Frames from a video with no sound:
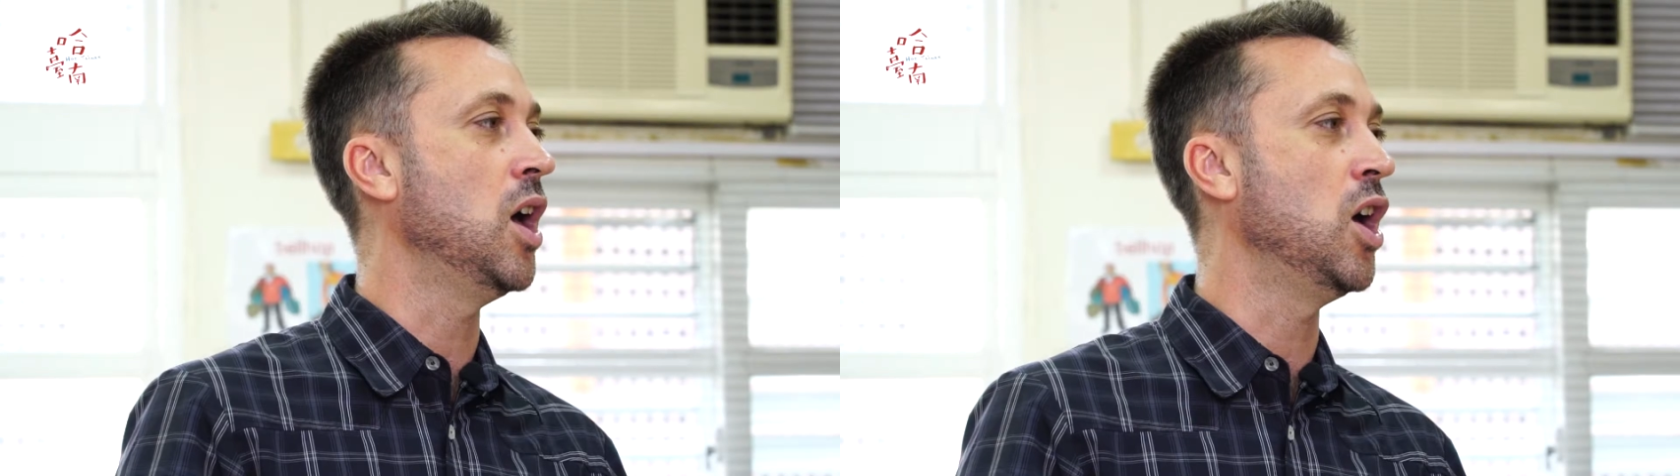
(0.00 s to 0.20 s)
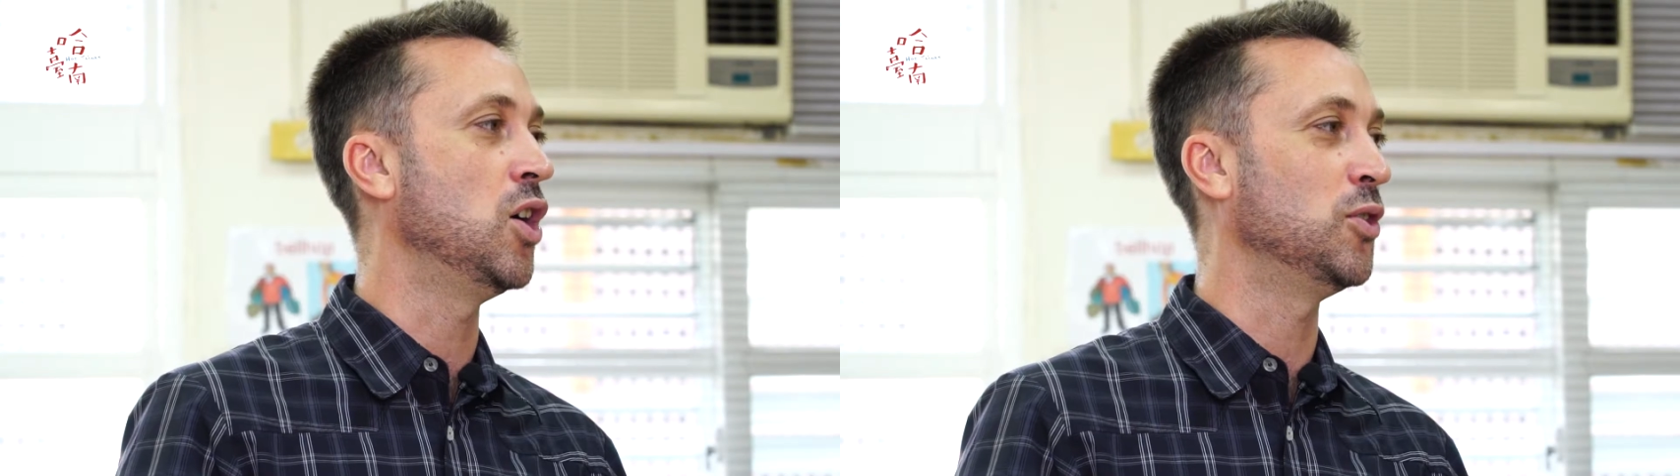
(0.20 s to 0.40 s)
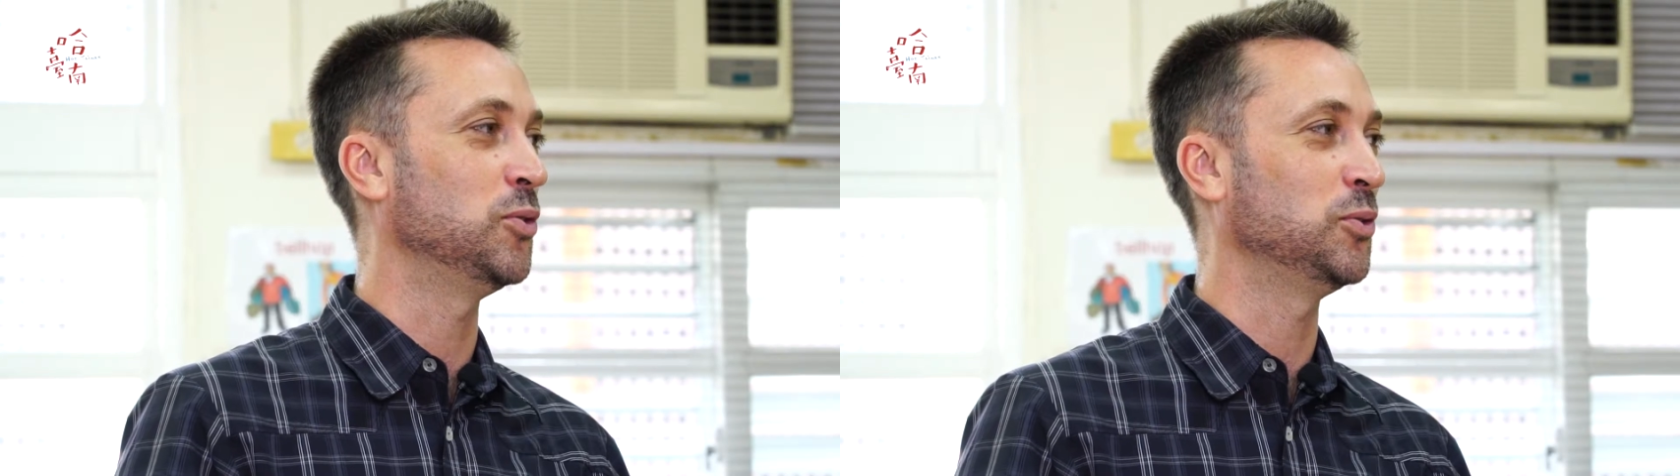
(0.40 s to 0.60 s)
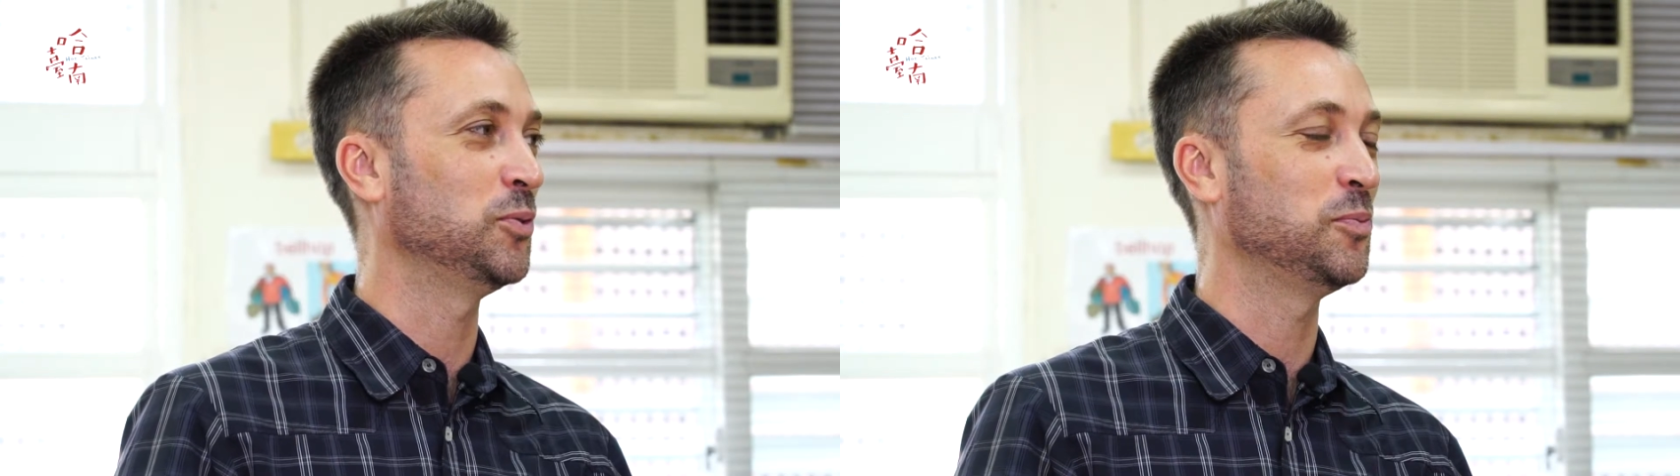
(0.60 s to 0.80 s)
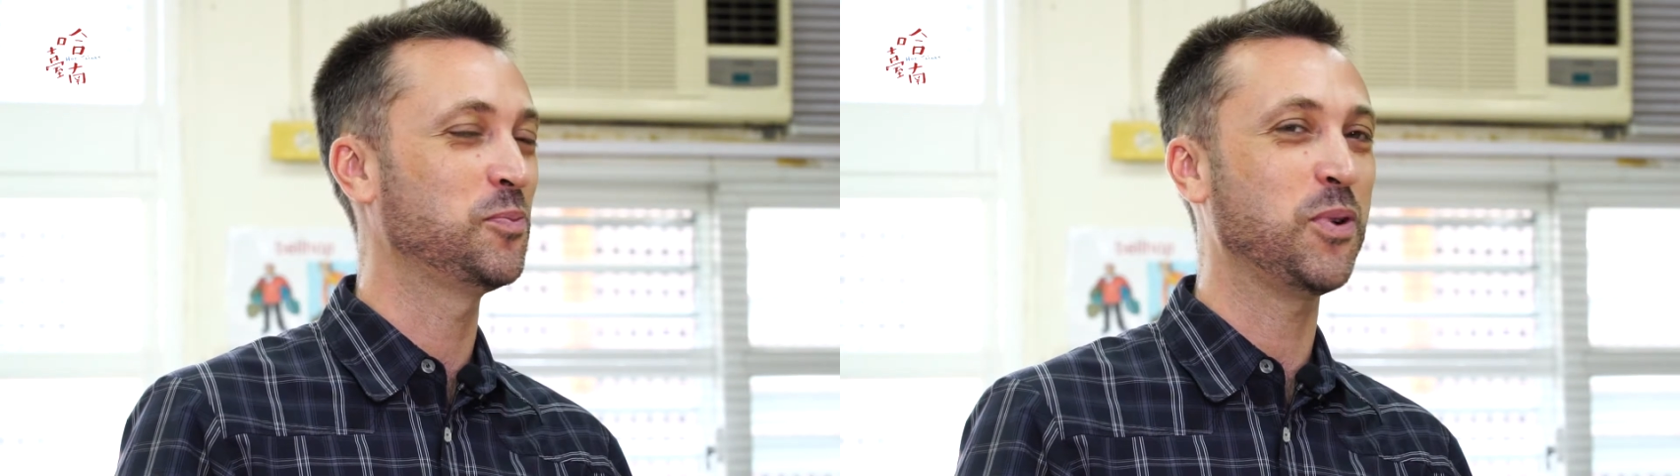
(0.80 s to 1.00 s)
Oh,
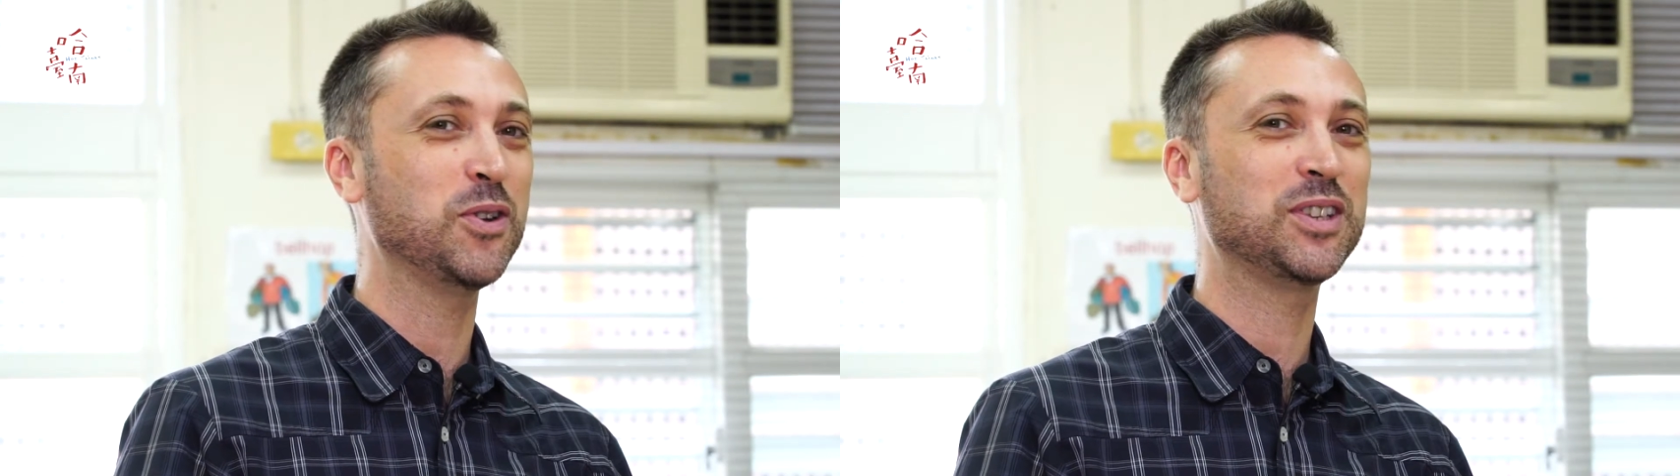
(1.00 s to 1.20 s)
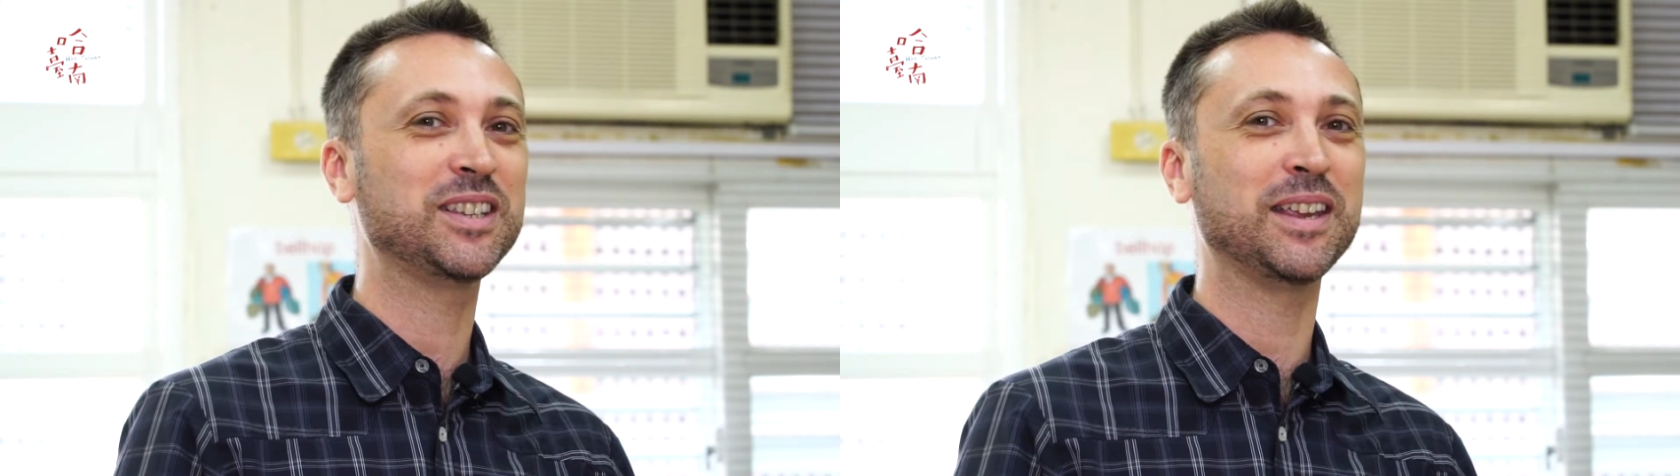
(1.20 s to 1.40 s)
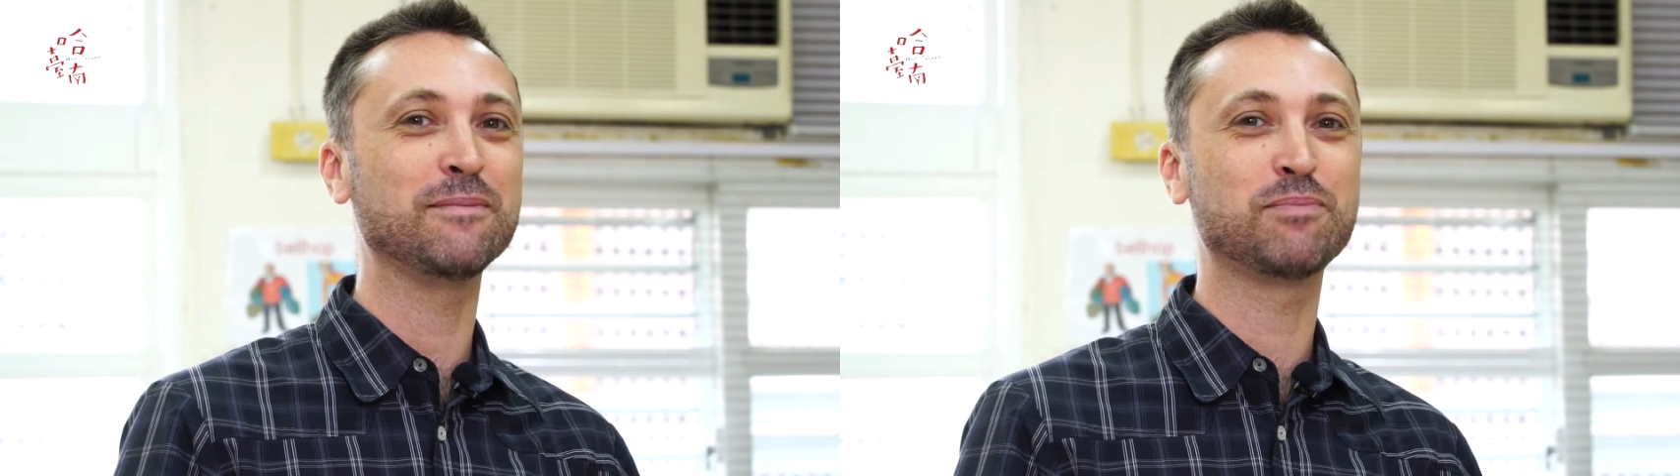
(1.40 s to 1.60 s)
processing